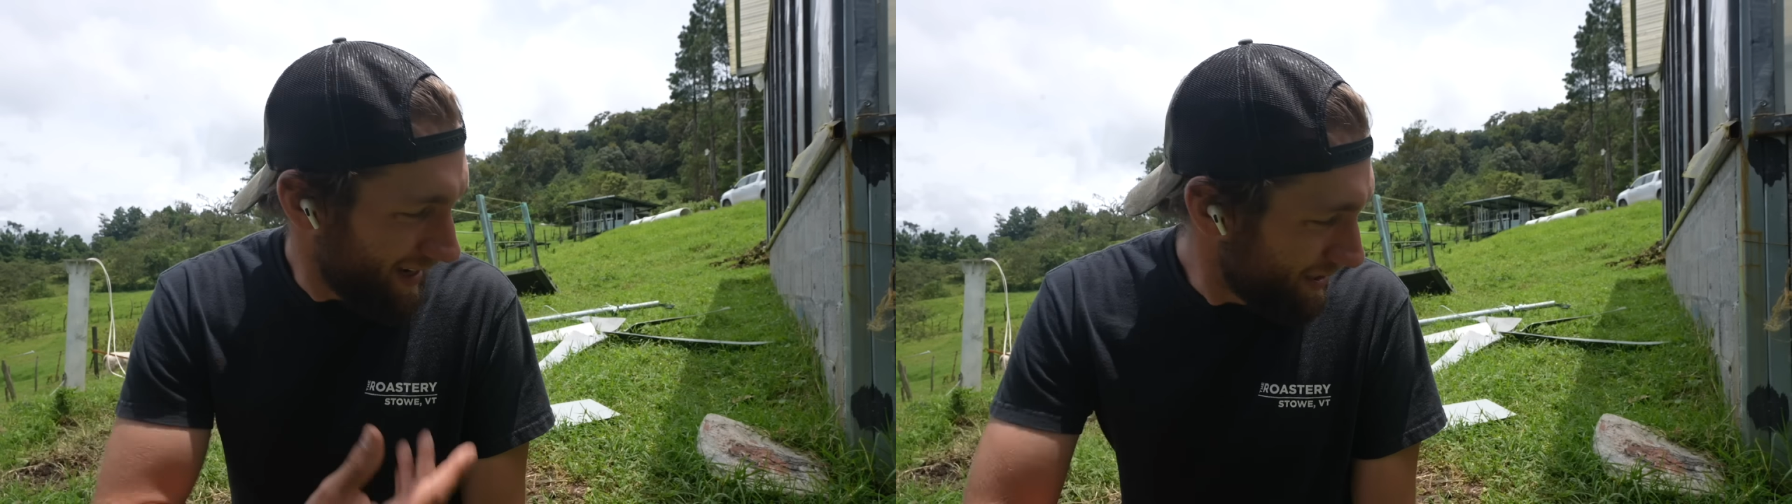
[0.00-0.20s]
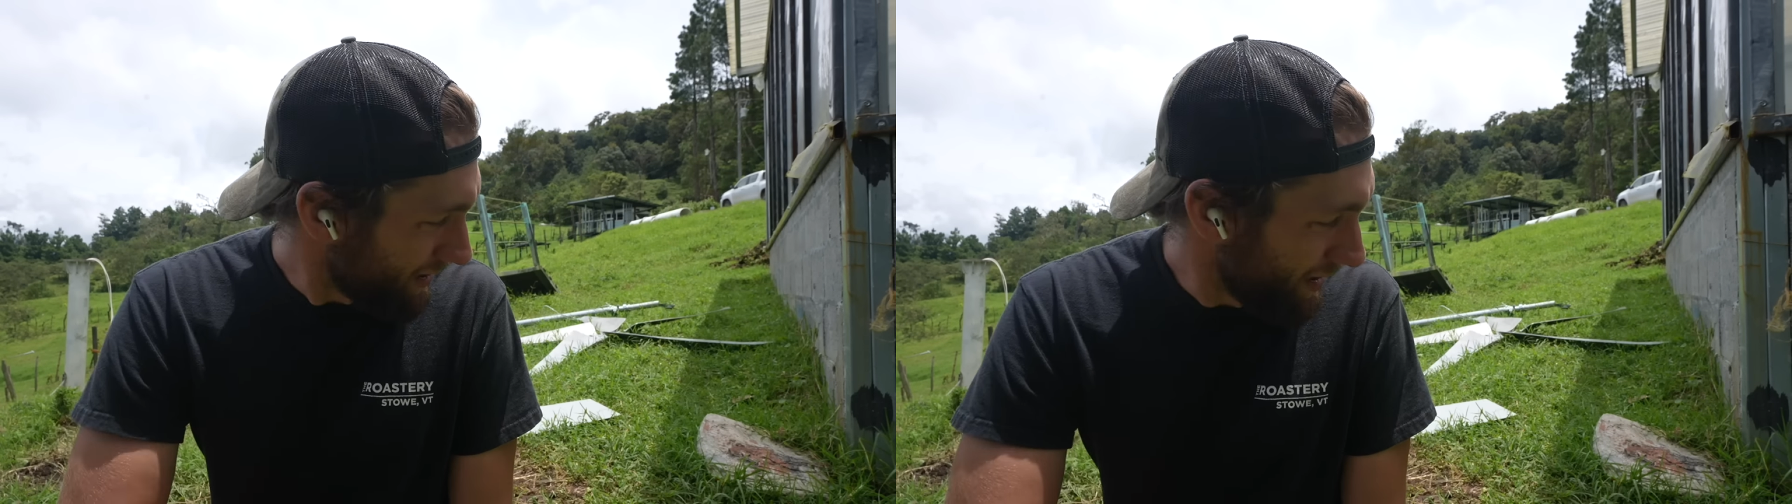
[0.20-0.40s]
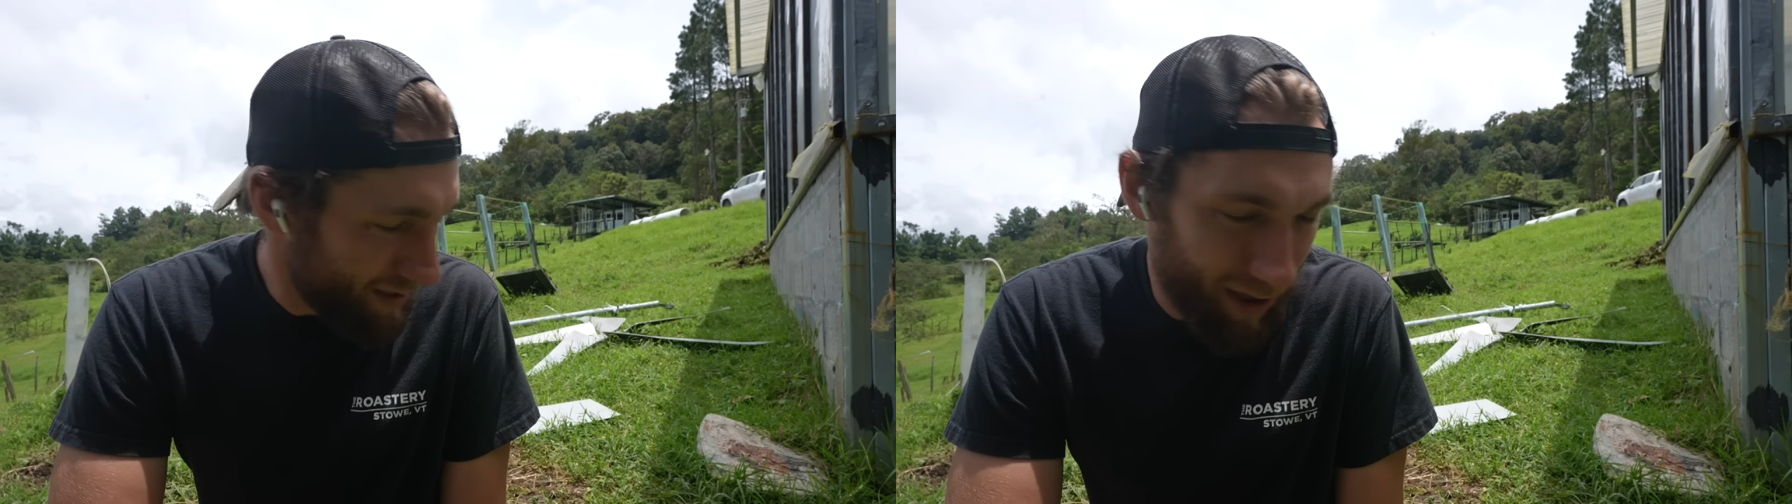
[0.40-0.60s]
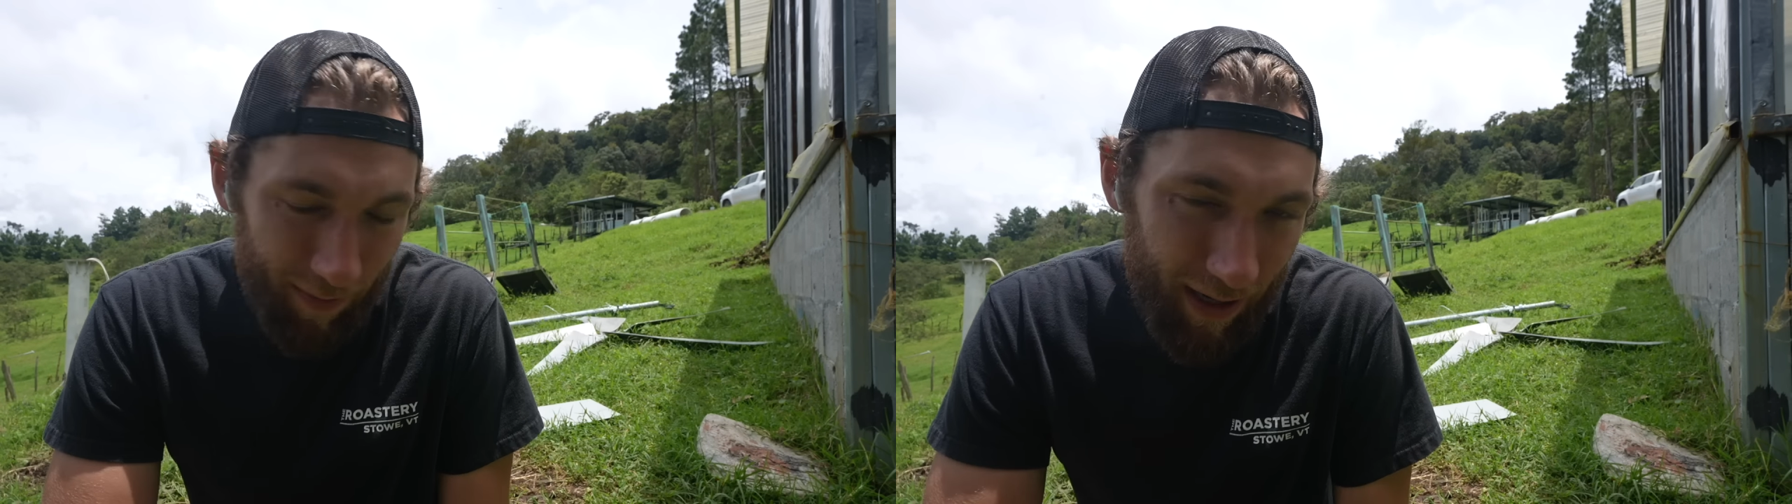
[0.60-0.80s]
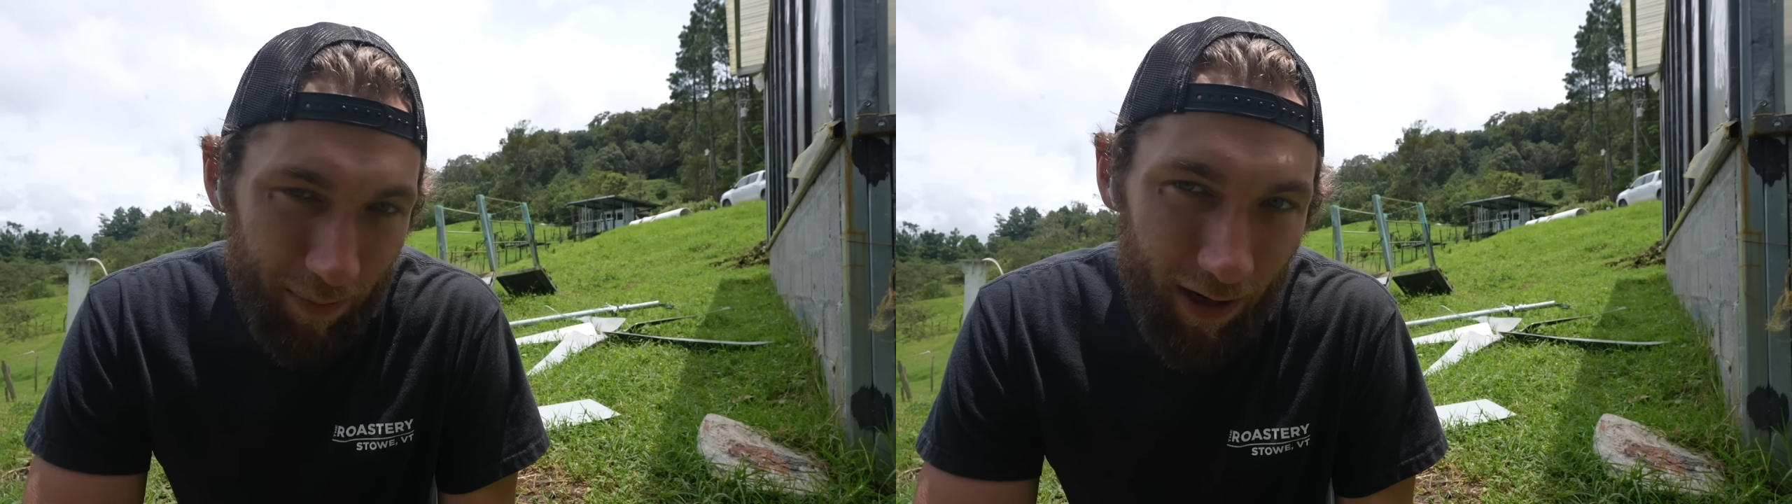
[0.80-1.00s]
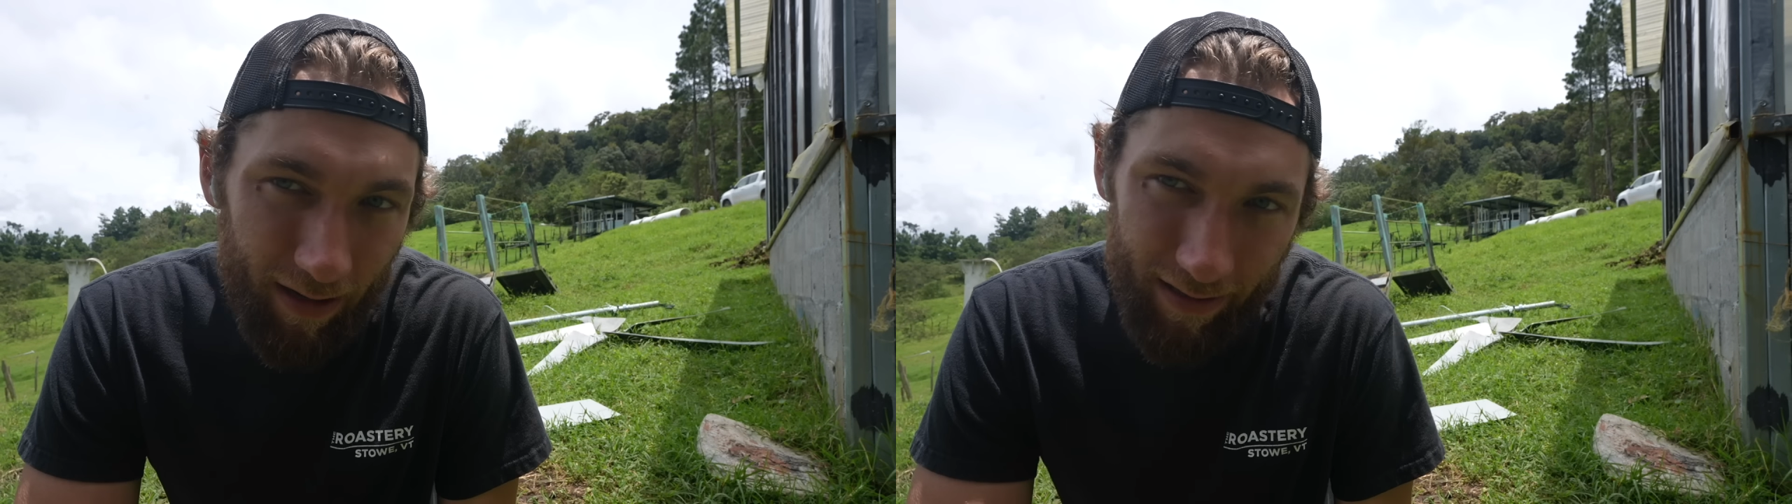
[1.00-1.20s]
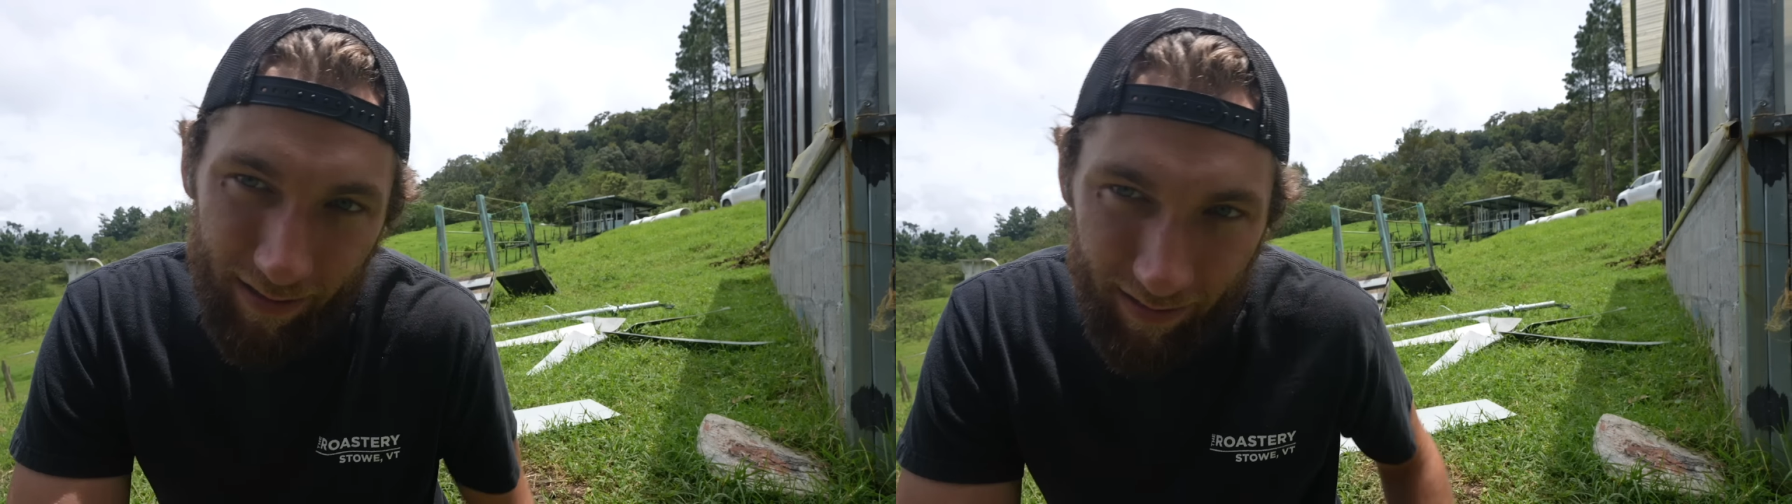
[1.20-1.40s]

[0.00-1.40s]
took the turbine apart,